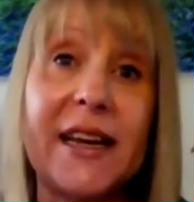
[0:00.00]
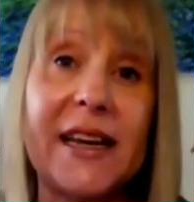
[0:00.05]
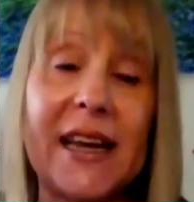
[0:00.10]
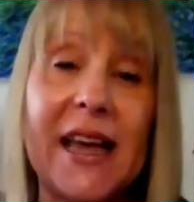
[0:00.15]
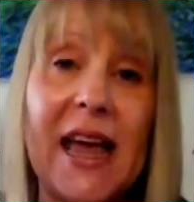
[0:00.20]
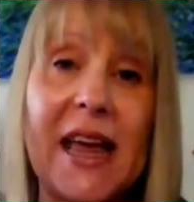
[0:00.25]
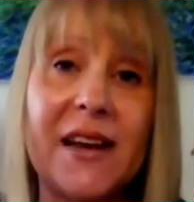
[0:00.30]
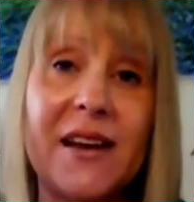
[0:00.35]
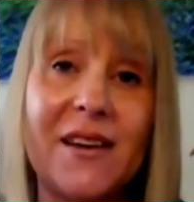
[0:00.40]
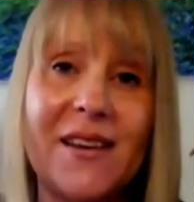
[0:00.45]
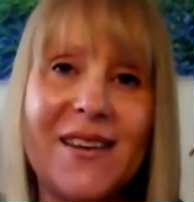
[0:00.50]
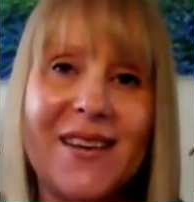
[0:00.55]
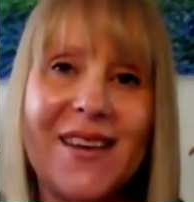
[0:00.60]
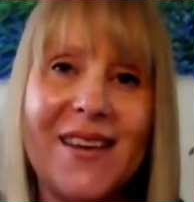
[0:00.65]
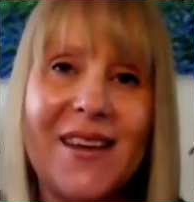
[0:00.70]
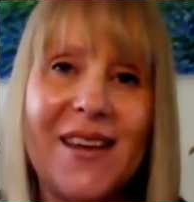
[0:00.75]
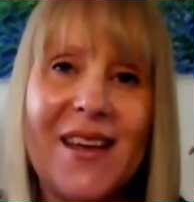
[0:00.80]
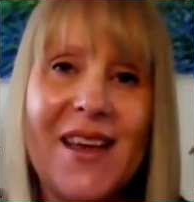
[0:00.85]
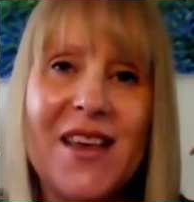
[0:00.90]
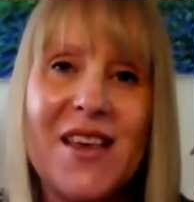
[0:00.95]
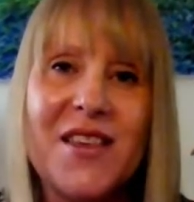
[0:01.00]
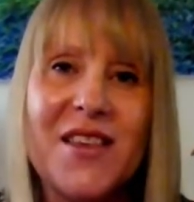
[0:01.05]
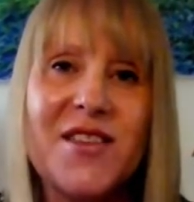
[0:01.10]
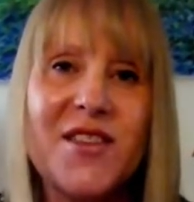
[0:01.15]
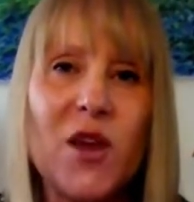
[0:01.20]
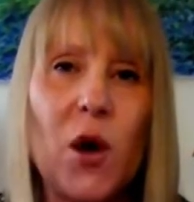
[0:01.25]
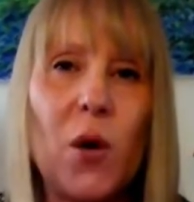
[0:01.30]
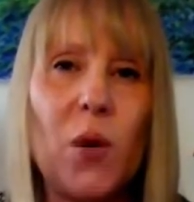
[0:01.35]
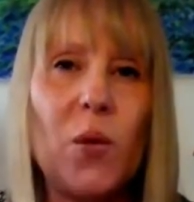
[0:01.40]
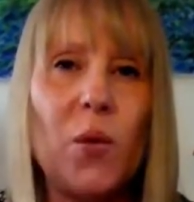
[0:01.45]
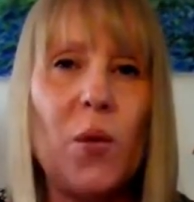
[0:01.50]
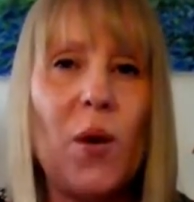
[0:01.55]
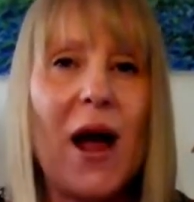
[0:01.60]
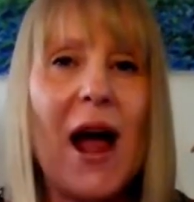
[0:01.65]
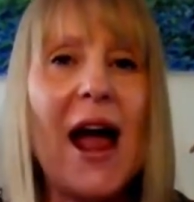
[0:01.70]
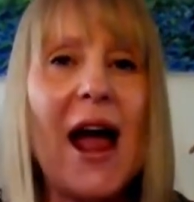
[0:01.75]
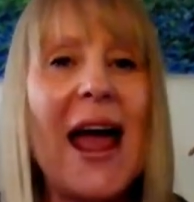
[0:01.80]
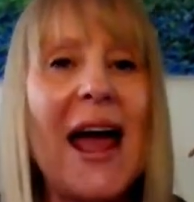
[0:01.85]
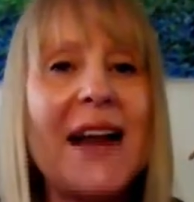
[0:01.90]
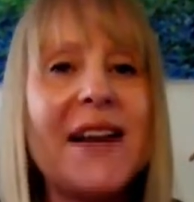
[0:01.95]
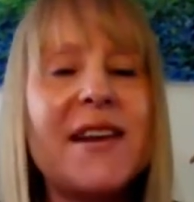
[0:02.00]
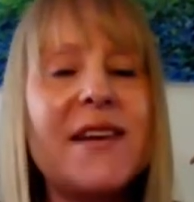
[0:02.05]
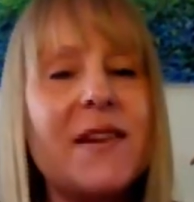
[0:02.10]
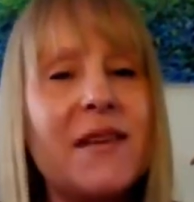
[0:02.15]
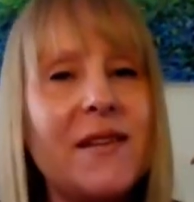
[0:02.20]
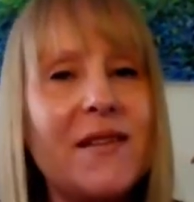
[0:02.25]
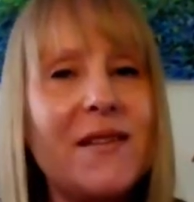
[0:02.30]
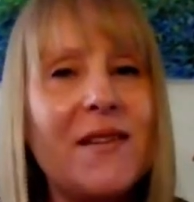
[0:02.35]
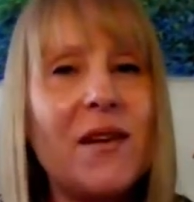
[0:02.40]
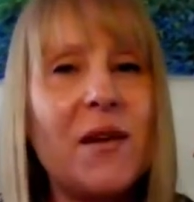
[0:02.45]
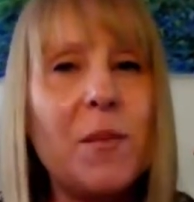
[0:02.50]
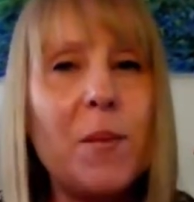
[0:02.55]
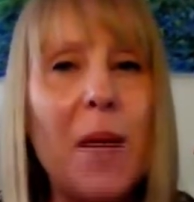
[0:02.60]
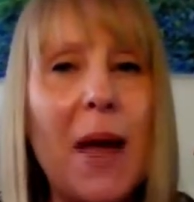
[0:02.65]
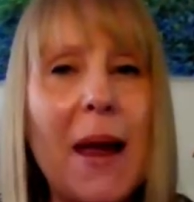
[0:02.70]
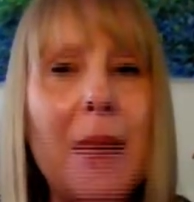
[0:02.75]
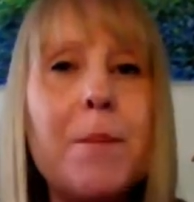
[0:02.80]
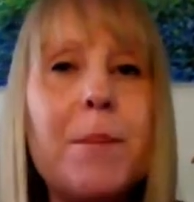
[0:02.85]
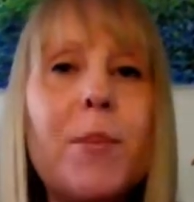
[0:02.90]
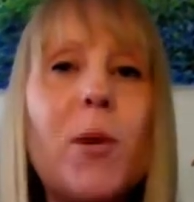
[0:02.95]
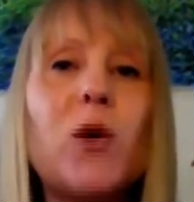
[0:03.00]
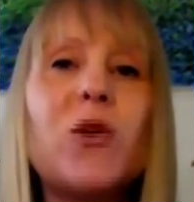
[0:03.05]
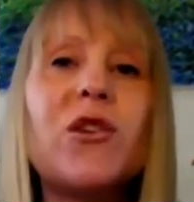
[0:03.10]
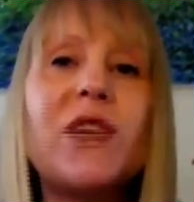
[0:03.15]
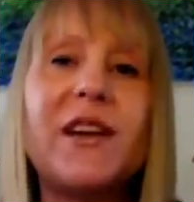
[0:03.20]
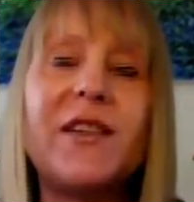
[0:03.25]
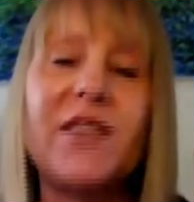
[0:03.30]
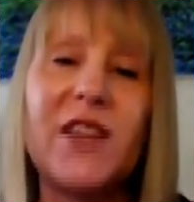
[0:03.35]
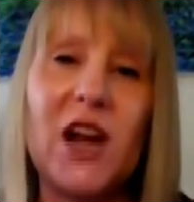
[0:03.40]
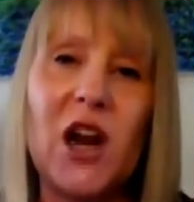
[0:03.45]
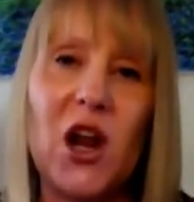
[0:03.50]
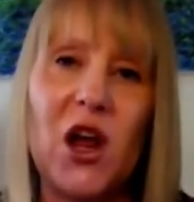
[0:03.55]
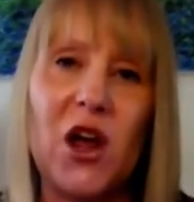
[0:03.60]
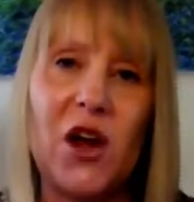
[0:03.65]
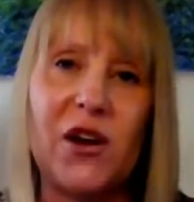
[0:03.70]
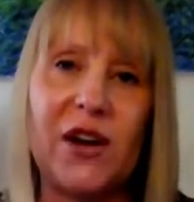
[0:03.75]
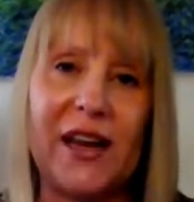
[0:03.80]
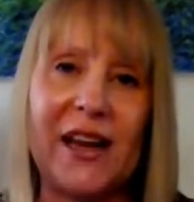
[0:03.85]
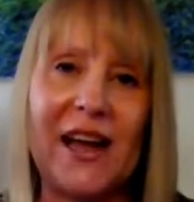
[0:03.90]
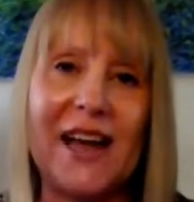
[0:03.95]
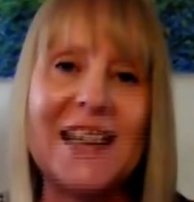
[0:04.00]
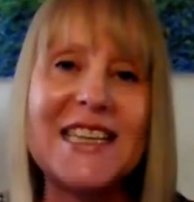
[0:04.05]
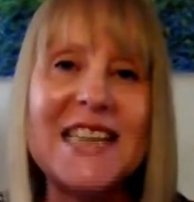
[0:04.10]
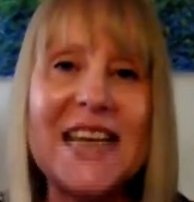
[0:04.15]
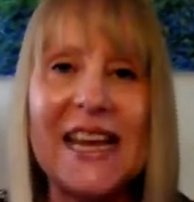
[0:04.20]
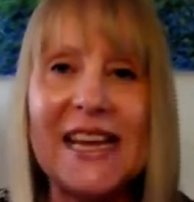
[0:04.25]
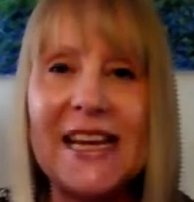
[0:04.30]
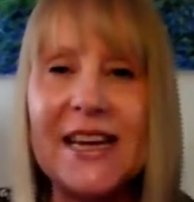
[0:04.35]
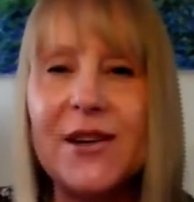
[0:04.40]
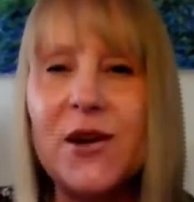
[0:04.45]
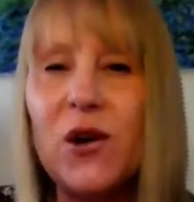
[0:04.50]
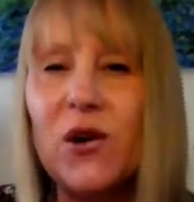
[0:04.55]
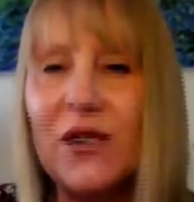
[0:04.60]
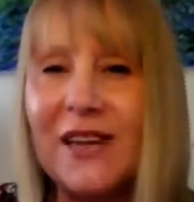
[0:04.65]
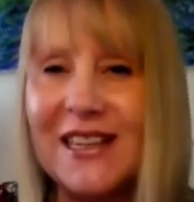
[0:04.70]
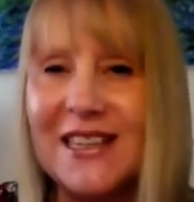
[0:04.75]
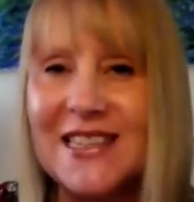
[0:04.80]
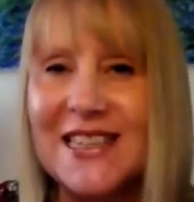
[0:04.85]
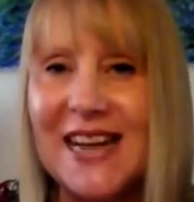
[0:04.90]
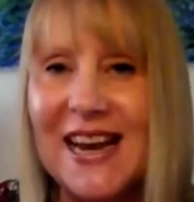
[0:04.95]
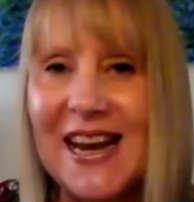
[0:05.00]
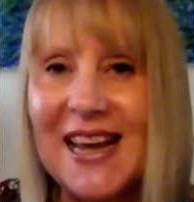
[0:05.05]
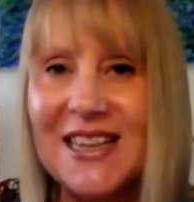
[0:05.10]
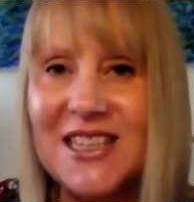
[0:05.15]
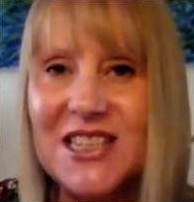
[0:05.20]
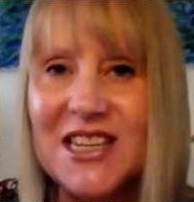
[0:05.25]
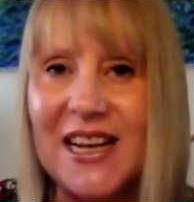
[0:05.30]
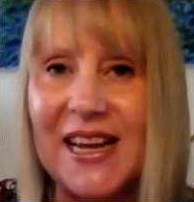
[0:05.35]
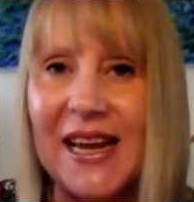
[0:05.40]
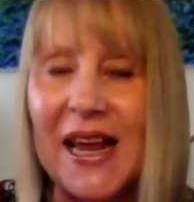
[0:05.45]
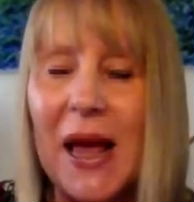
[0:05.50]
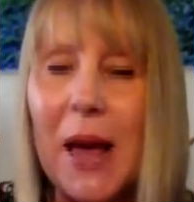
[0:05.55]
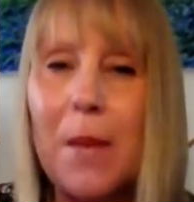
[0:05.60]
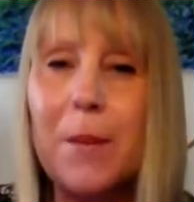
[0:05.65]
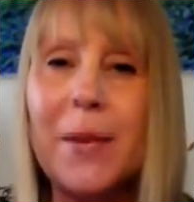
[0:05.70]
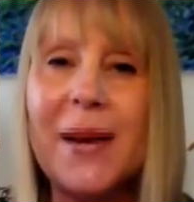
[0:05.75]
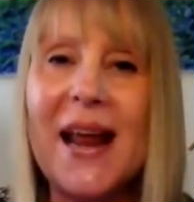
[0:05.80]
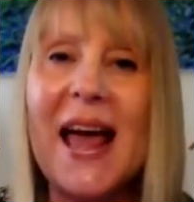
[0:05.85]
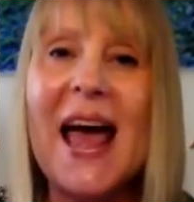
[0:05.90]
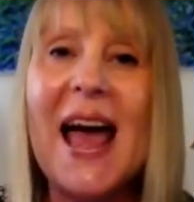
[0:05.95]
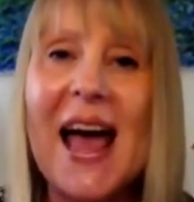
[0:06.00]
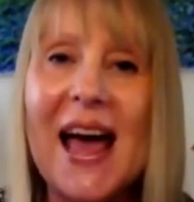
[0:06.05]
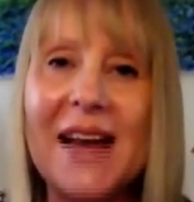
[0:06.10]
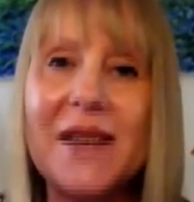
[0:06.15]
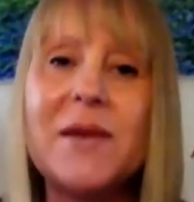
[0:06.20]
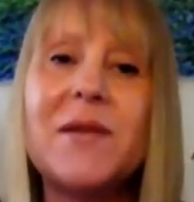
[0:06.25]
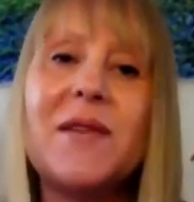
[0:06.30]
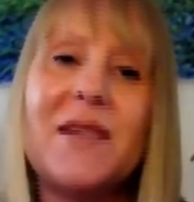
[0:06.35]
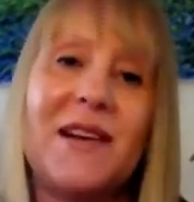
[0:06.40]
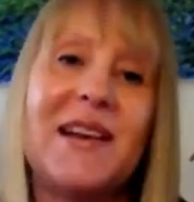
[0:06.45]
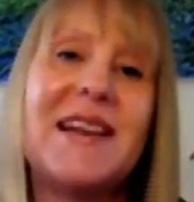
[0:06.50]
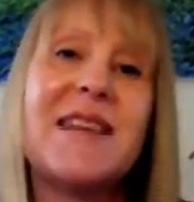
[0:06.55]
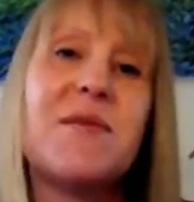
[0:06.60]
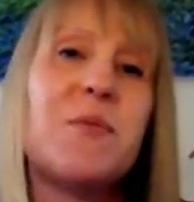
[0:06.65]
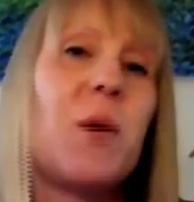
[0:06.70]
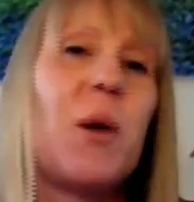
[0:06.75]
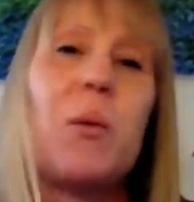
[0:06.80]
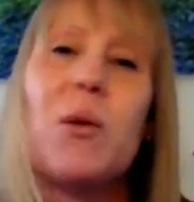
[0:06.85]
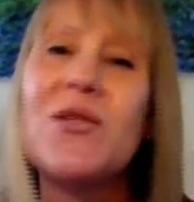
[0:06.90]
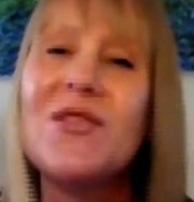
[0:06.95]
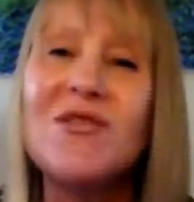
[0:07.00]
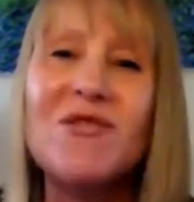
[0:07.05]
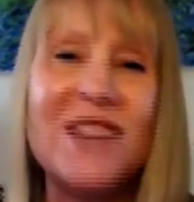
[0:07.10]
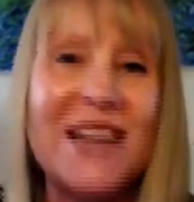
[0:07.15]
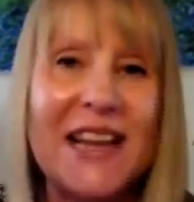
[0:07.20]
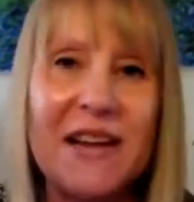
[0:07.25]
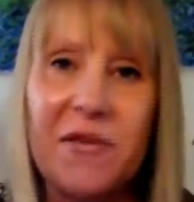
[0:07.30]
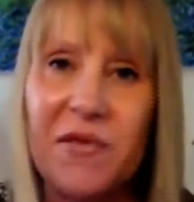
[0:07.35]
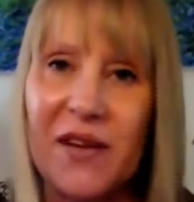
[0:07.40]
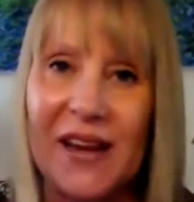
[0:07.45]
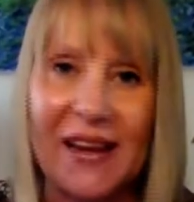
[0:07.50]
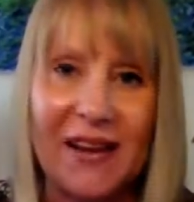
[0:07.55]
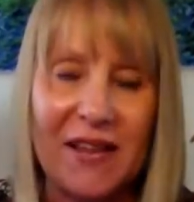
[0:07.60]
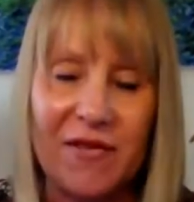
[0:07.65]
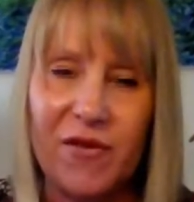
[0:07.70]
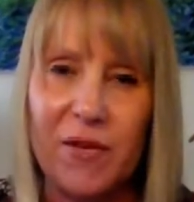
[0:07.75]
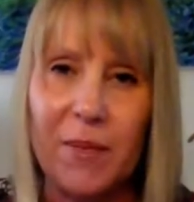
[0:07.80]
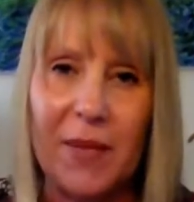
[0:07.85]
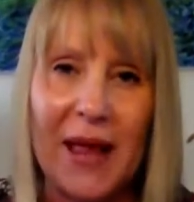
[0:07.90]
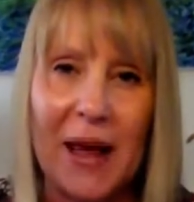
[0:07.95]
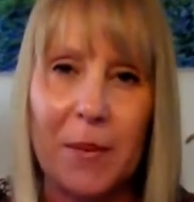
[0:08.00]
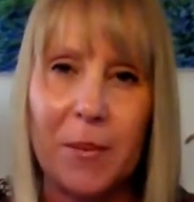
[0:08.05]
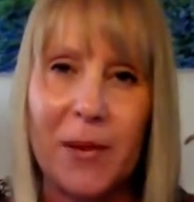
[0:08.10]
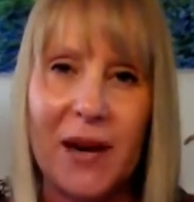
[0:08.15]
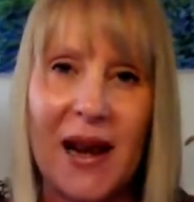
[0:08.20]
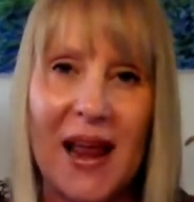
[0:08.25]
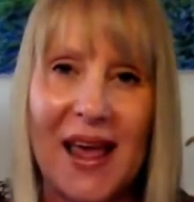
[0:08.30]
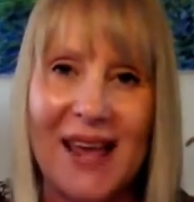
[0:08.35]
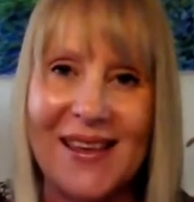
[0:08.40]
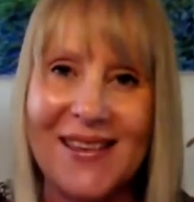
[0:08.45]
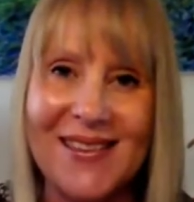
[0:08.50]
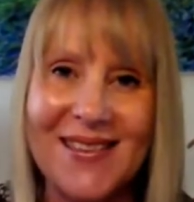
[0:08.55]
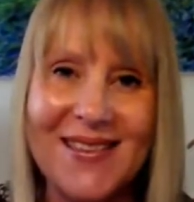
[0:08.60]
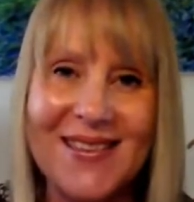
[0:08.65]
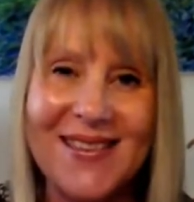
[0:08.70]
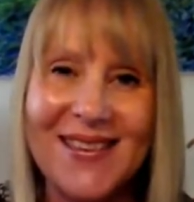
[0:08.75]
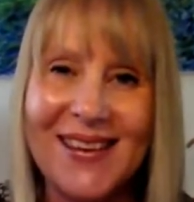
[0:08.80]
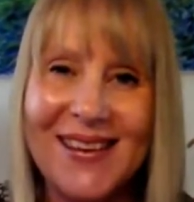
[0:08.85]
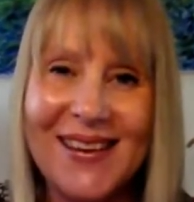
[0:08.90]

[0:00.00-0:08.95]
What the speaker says: again. So I hadn't embodied the learning. I'd taken it on intellectually, but I wasn't living from that place.